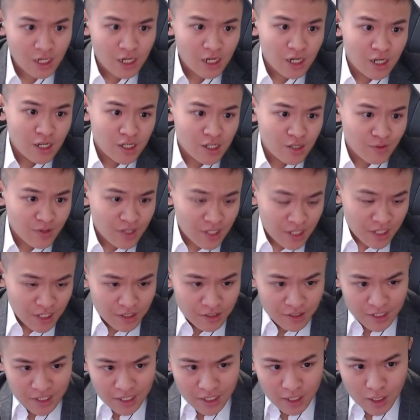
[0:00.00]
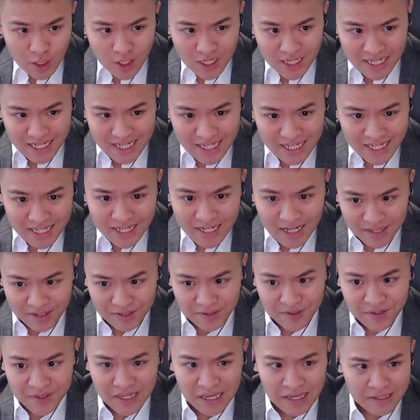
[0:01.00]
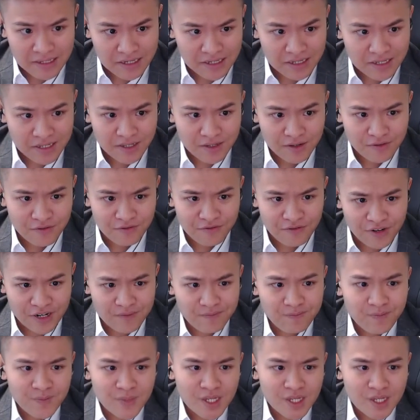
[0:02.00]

So we need to take a look at the key understandings, right?